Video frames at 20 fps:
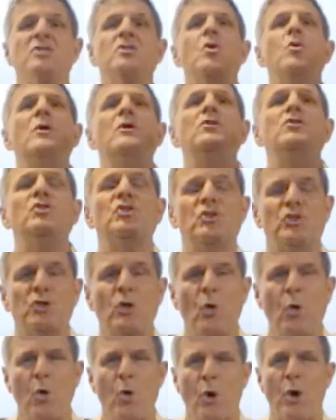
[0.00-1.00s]
to
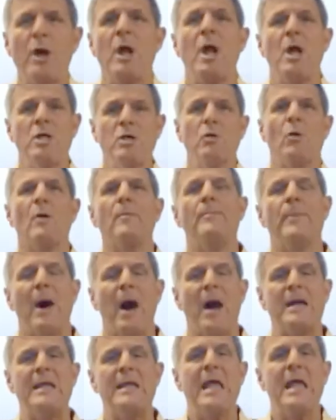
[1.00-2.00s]
ensure your
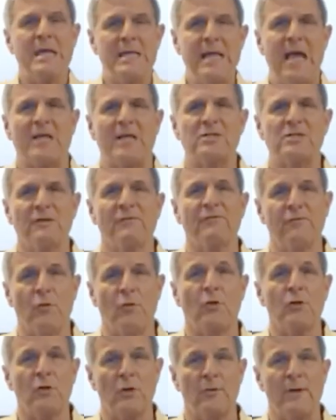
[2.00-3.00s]
body gets the
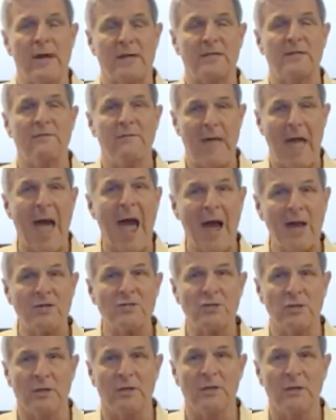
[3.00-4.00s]
full corrective
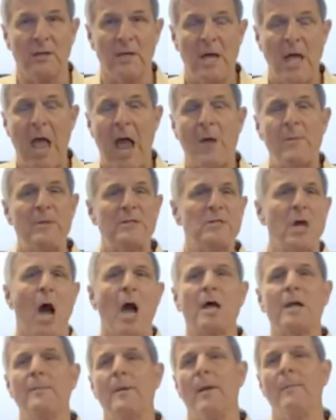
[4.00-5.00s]
action. And we
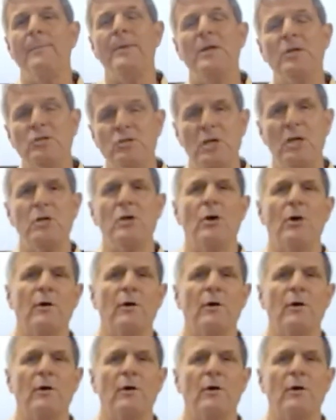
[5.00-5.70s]
talk about pinching